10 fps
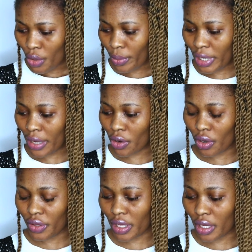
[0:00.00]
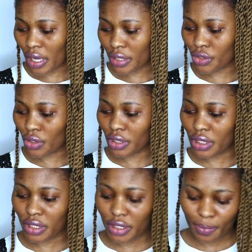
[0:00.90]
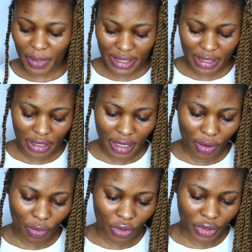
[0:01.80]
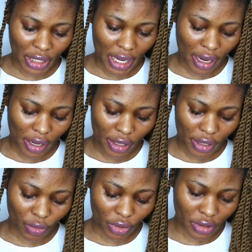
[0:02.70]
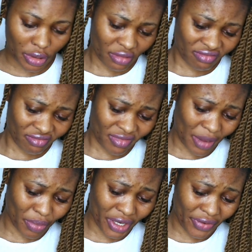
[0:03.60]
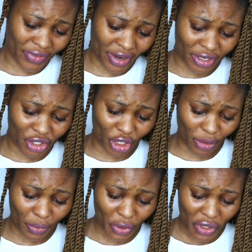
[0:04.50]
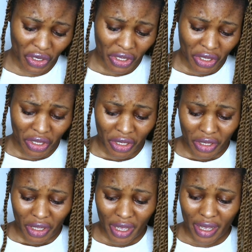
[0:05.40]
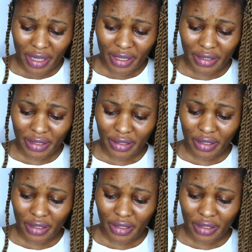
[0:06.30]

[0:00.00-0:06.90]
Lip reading: When I got there, I saw this particular one that I bought it very cheap, and